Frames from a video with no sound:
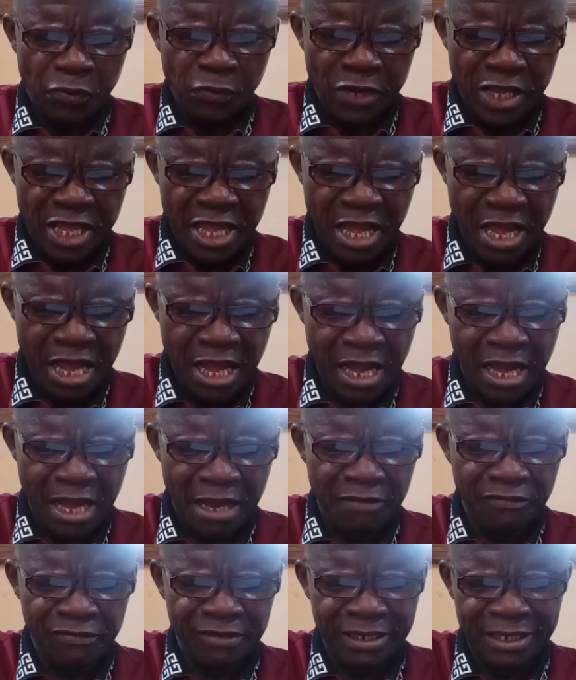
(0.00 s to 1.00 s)
we
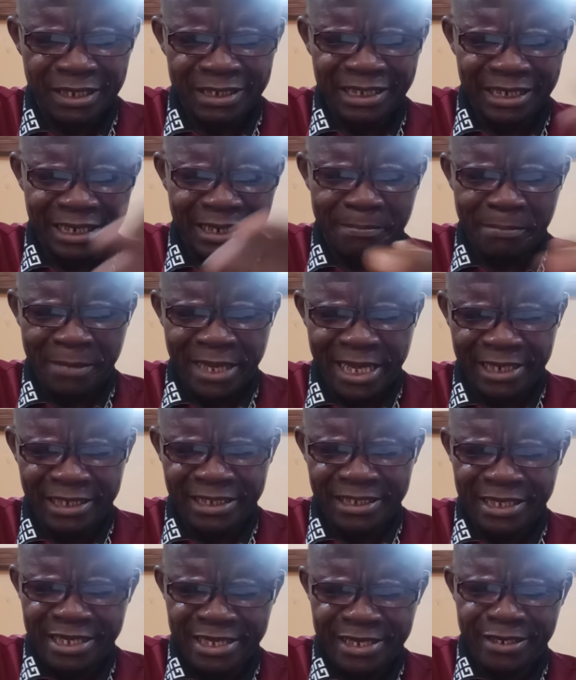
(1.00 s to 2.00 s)
have, there are
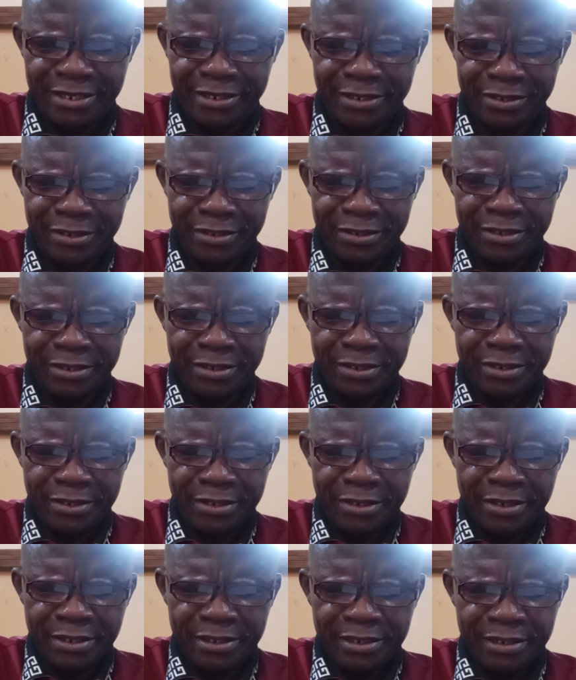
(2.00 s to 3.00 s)
many here.
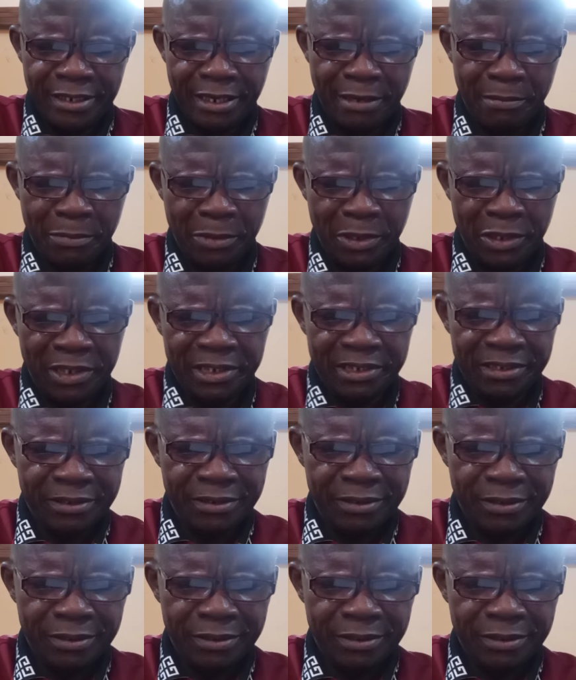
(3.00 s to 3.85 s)
There are many.